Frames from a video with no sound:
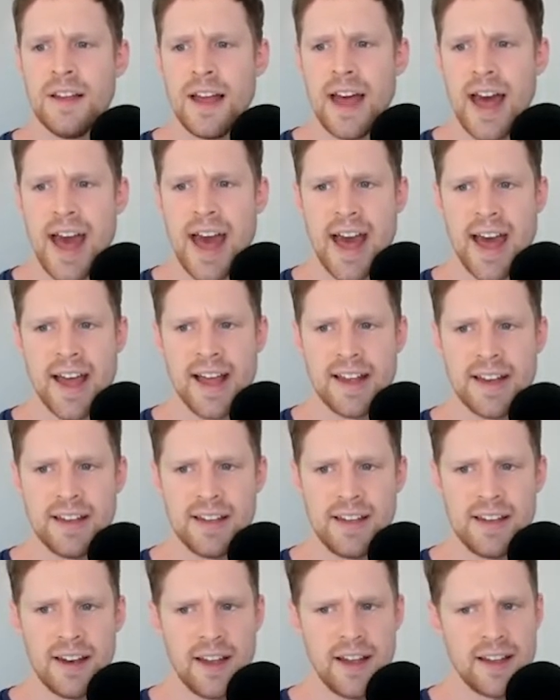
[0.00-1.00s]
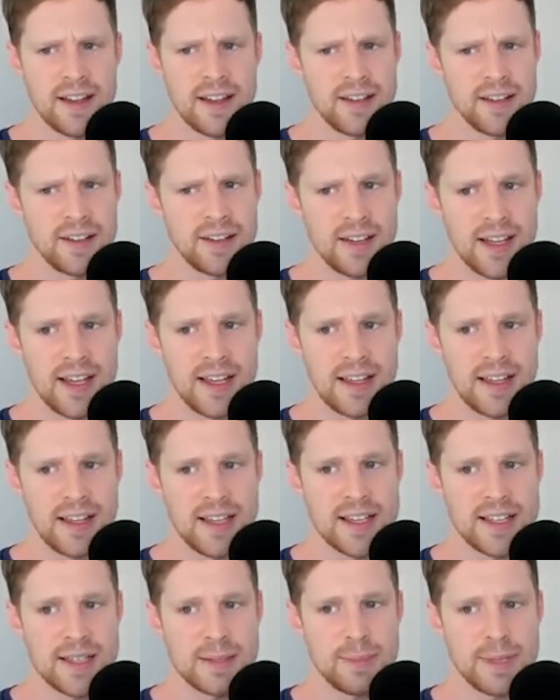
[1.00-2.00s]
And, you can click
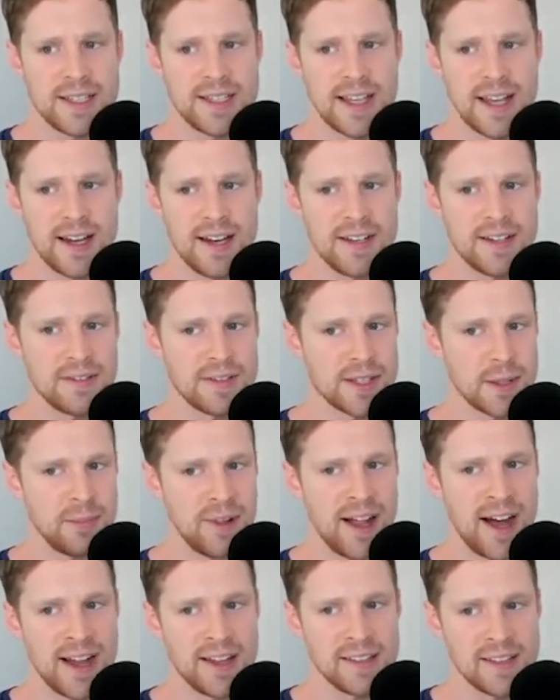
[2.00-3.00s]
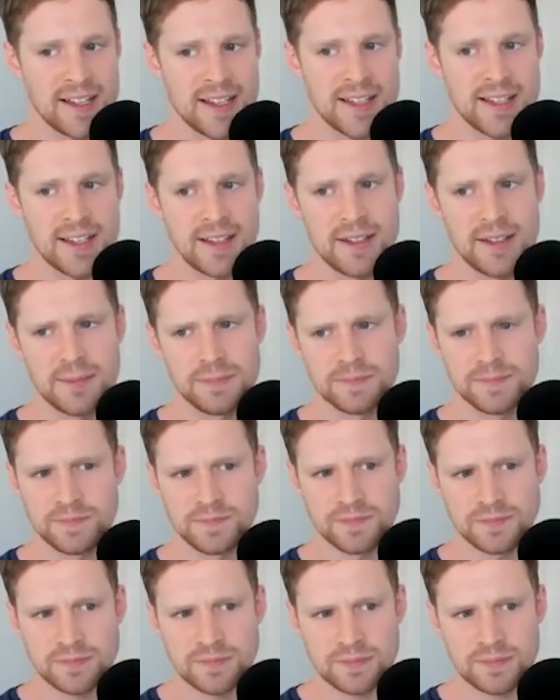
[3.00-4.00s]
this percentage of supply listed
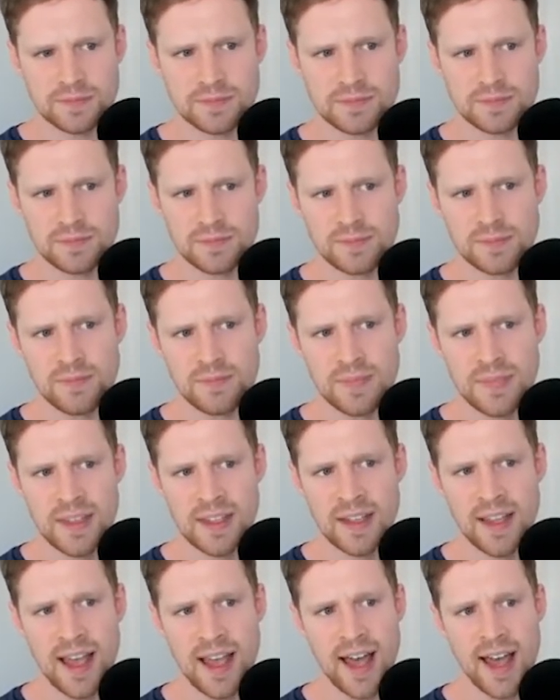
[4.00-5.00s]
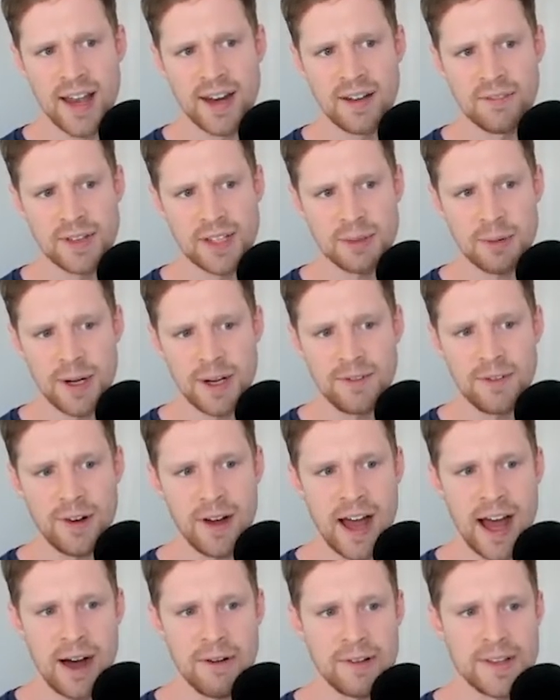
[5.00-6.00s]
and over
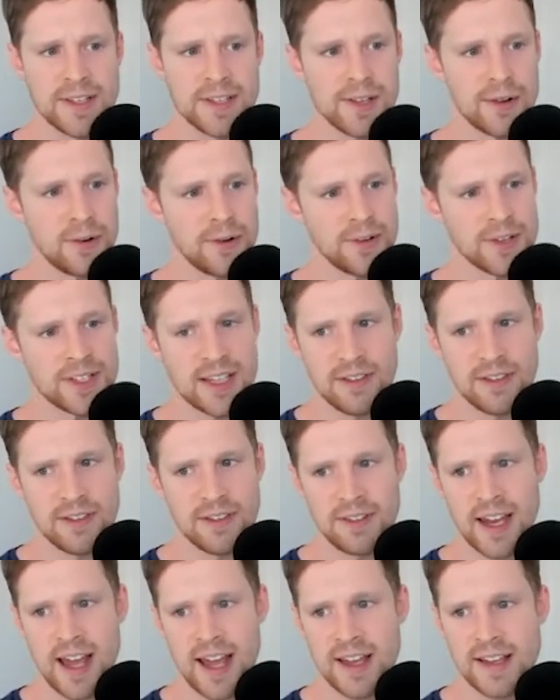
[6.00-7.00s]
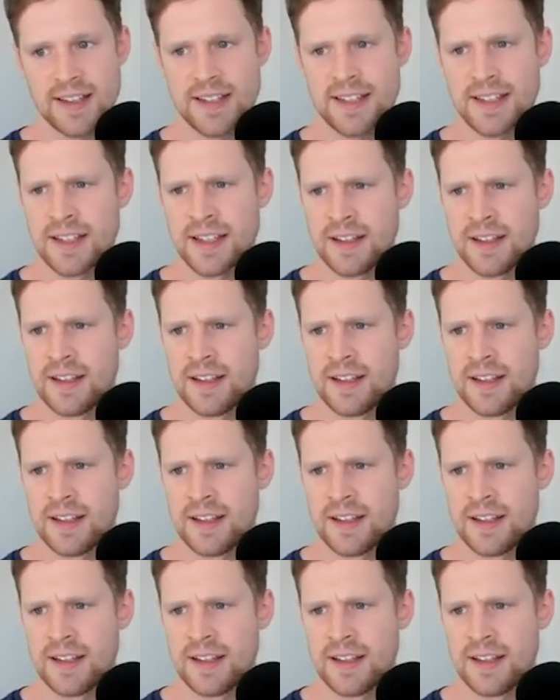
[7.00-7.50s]
24 hours or 7 days.